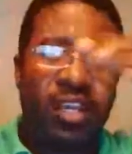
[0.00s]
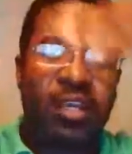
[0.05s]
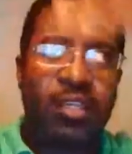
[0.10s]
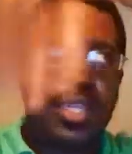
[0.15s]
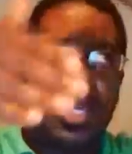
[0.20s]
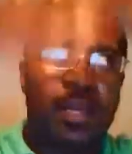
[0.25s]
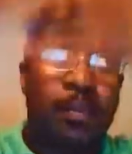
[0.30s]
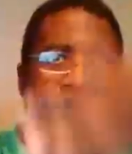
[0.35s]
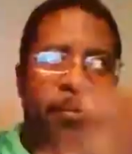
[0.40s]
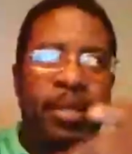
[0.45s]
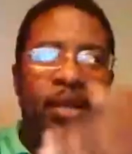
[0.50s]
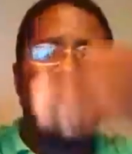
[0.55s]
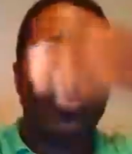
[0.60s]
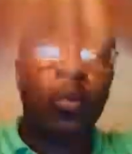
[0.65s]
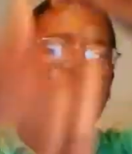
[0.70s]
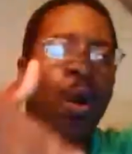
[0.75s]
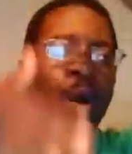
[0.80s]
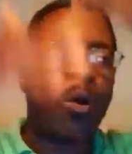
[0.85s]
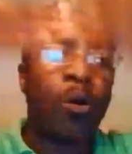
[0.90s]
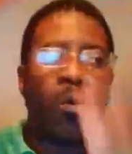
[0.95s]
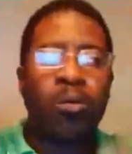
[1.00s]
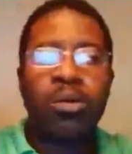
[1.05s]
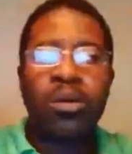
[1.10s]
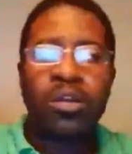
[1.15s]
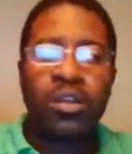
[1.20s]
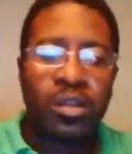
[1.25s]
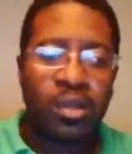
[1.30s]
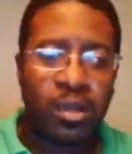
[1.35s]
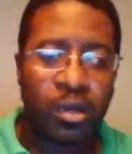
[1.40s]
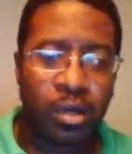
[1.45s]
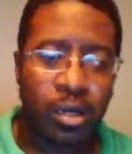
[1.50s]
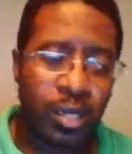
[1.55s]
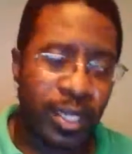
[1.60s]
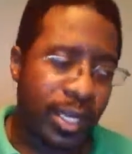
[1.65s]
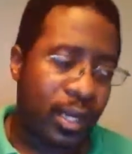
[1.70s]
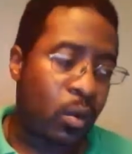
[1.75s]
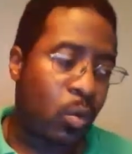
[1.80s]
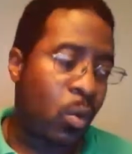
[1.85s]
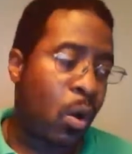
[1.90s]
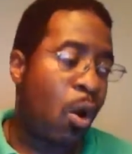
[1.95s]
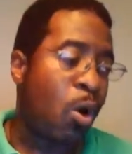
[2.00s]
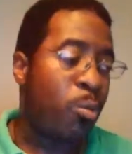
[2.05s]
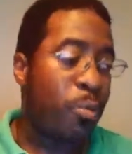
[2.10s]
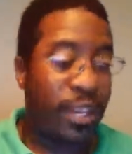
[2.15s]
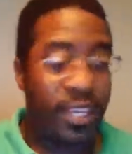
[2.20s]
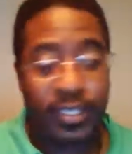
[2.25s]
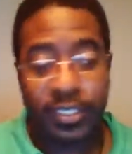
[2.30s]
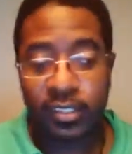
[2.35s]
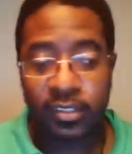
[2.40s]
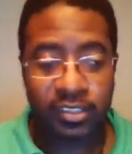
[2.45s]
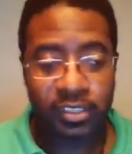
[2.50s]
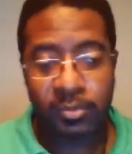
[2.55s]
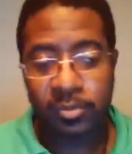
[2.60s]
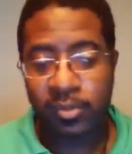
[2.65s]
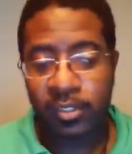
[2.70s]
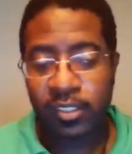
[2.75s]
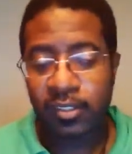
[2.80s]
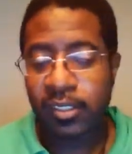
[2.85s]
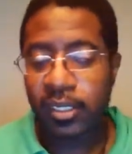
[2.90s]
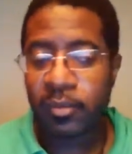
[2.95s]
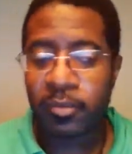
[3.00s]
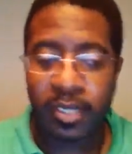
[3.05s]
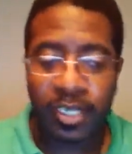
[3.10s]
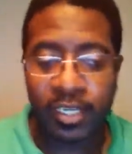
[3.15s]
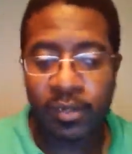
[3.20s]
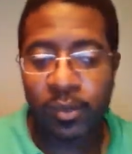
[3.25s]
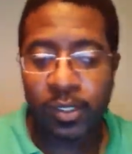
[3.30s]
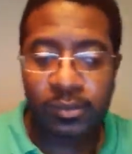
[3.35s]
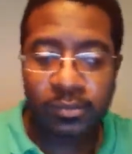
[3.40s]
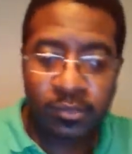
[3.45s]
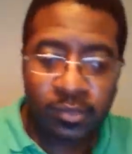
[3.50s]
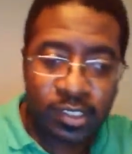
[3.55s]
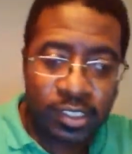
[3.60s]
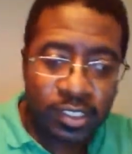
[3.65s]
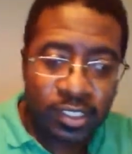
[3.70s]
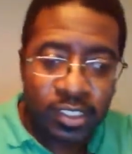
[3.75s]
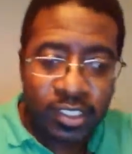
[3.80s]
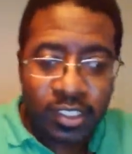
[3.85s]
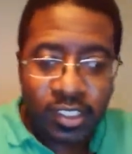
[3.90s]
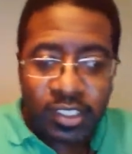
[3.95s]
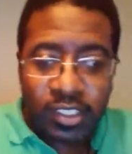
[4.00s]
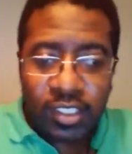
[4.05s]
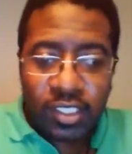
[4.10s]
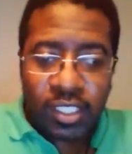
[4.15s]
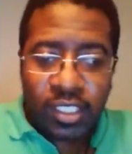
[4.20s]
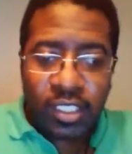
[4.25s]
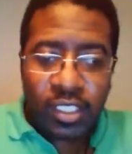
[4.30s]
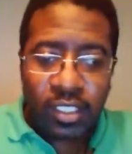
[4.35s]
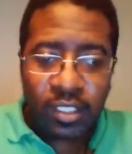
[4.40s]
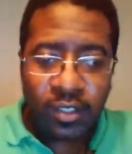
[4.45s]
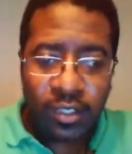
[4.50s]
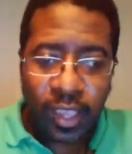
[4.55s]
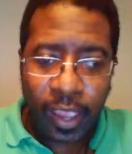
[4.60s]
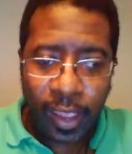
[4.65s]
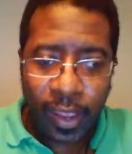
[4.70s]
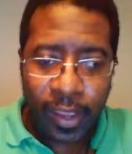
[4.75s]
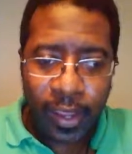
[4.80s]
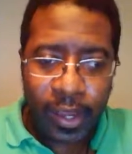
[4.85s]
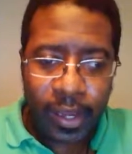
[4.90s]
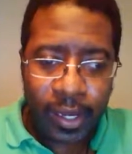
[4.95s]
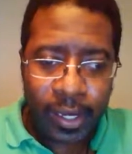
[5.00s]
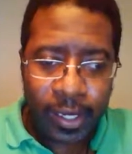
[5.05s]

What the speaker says: like a big wall, or like a wall painting or something like that. But anyway, okay.